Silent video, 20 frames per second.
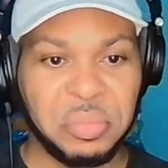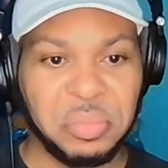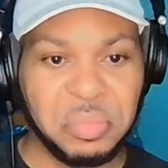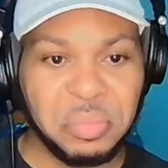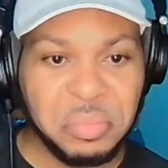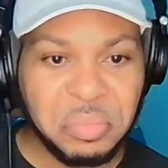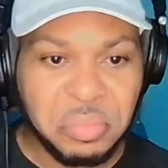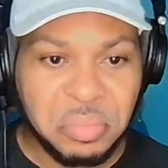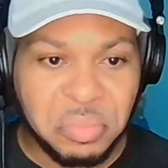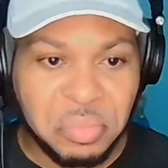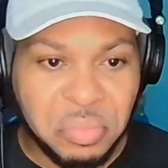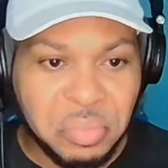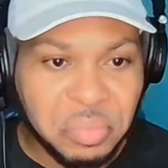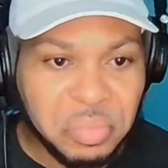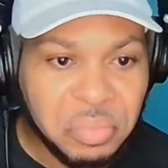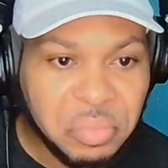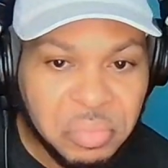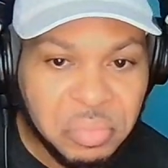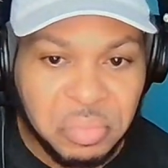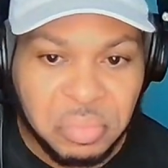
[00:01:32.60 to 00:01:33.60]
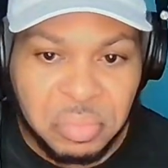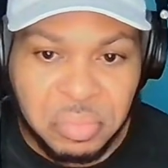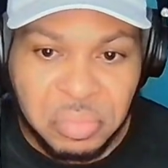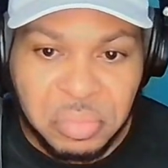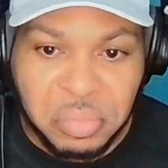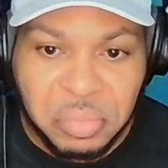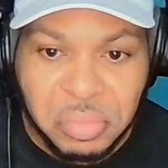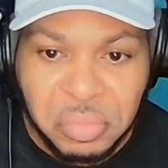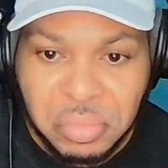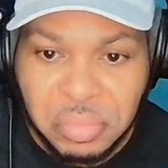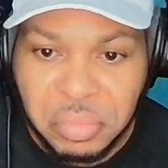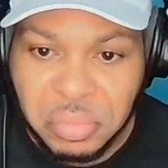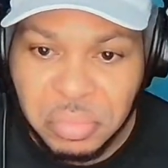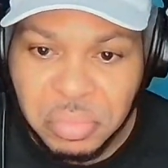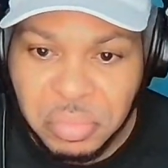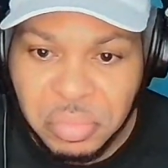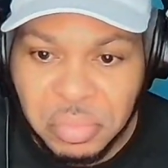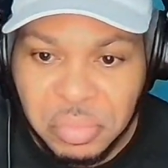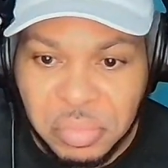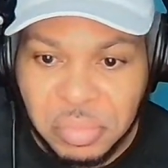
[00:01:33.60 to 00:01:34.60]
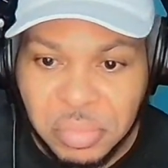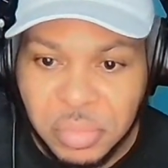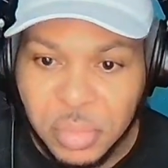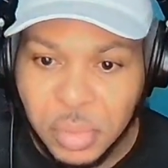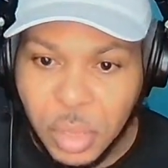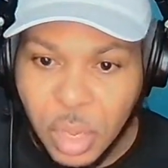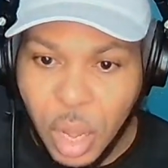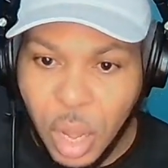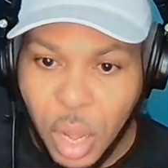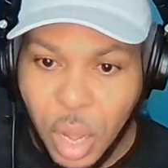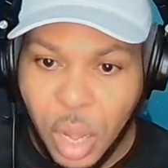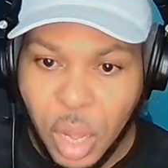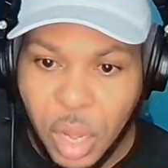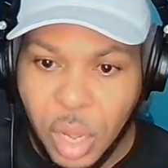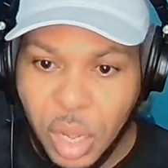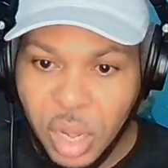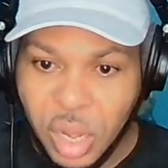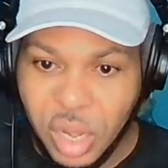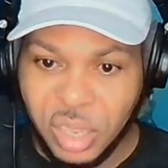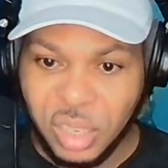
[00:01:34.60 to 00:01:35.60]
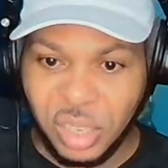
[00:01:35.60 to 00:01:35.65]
I mean, maybe a couple of hundreds. So